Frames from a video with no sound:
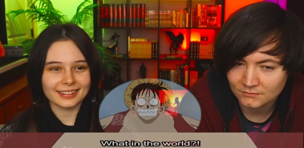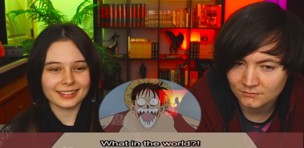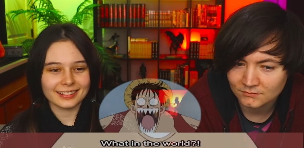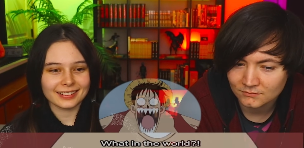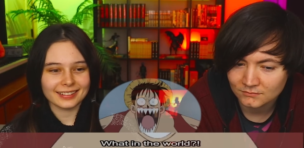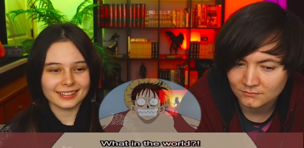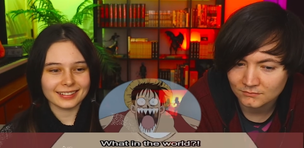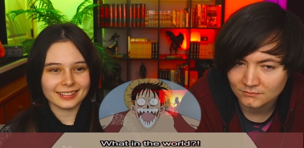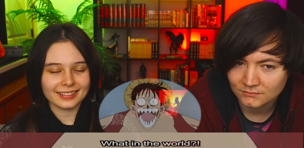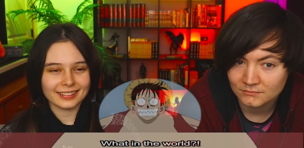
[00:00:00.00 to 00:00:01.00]

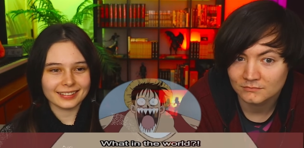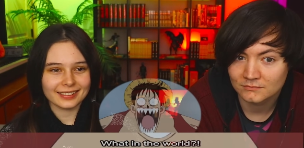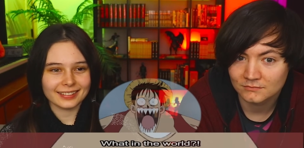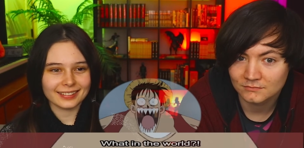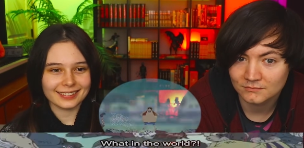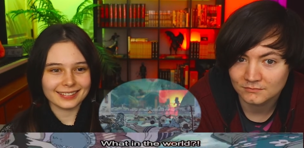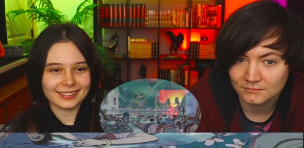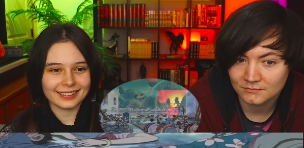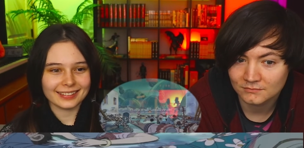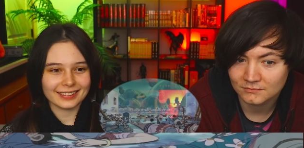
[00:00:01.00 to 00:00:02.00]

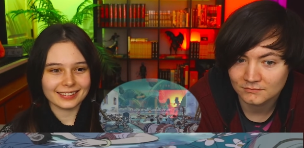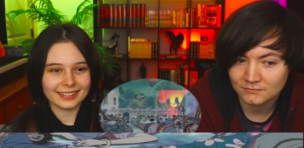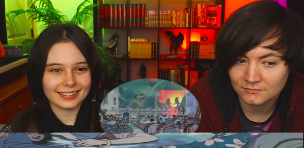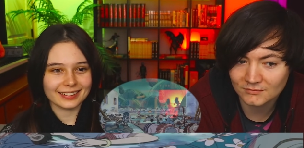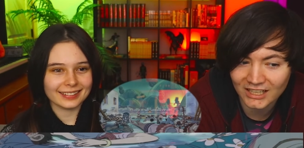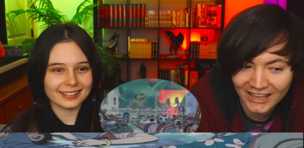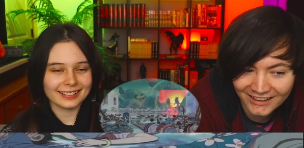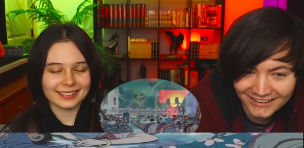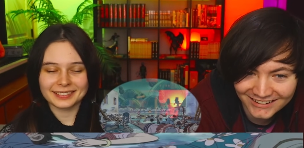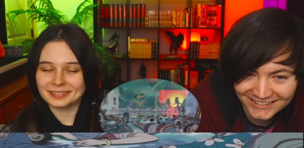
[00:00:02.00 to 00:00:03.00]

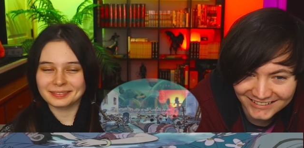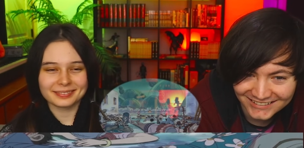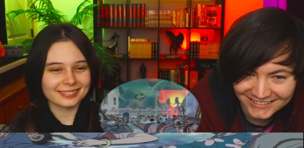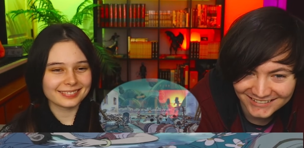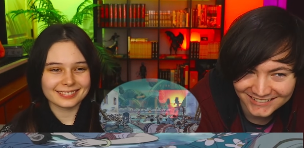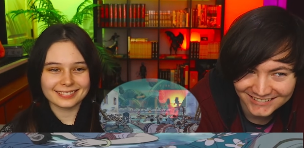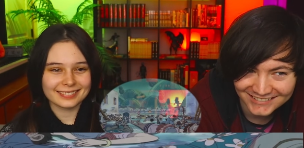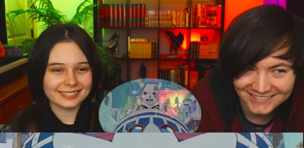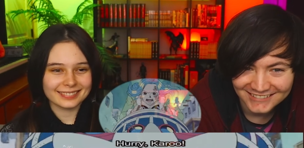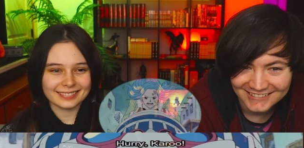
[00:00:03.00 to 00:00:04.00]

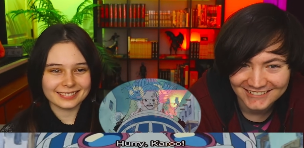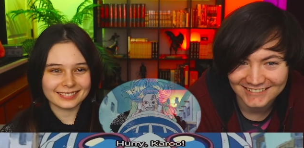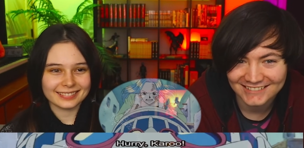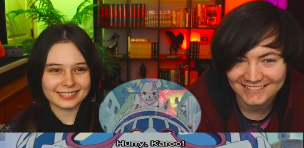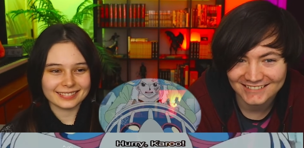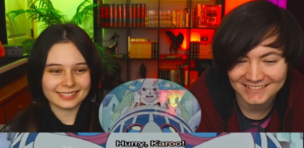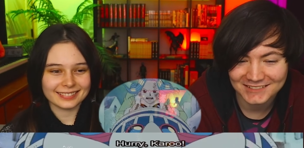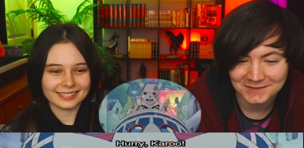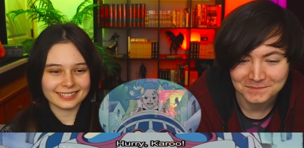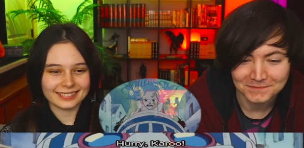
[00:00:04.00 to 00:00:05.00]
No one is speaking in this clip.